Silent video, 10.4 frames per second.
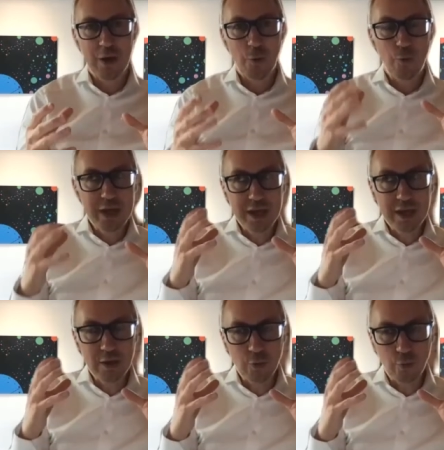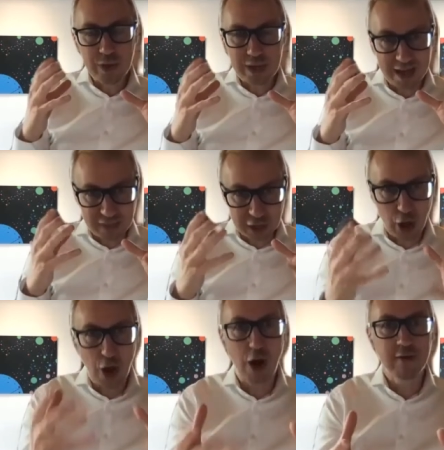We had the
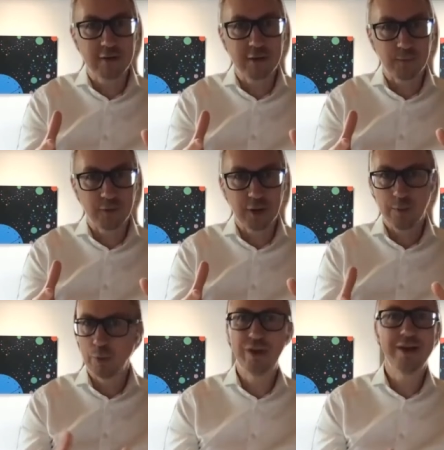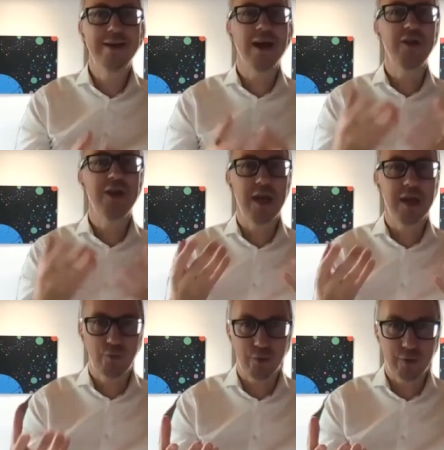concepts, but we didn't have a
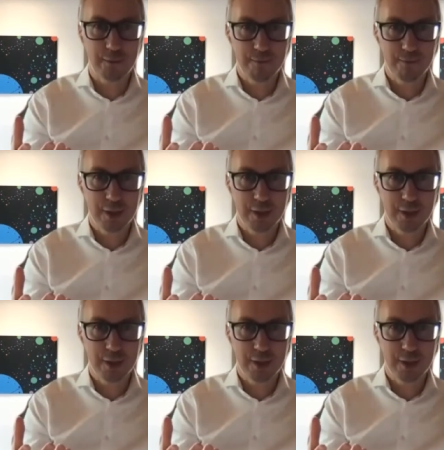name for them.